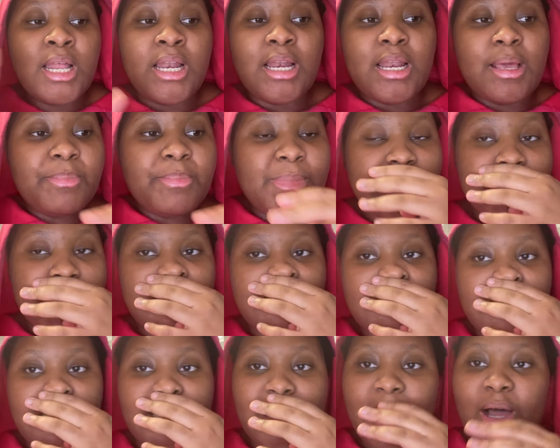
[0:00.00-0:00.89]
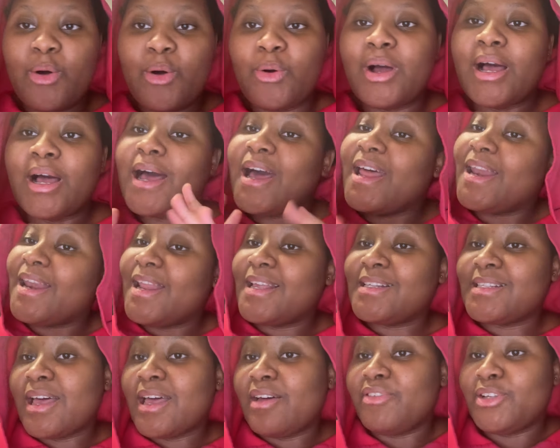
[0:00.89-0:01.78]
let me sit down and
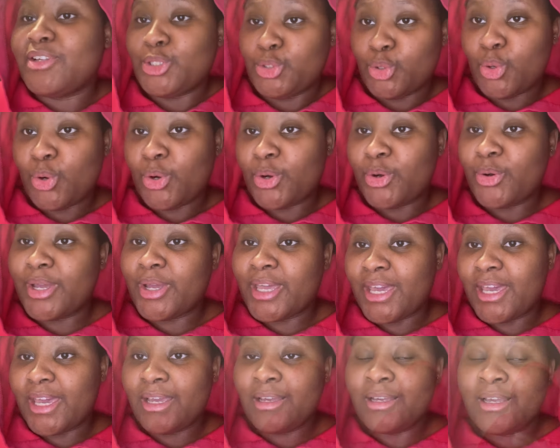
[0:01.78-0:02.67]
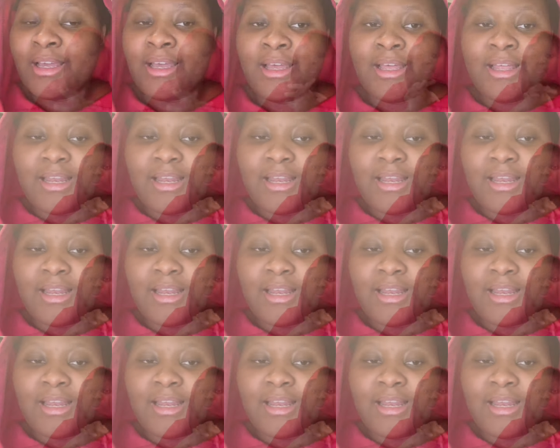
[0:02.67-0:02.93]
let's have a talk, okay? So I'm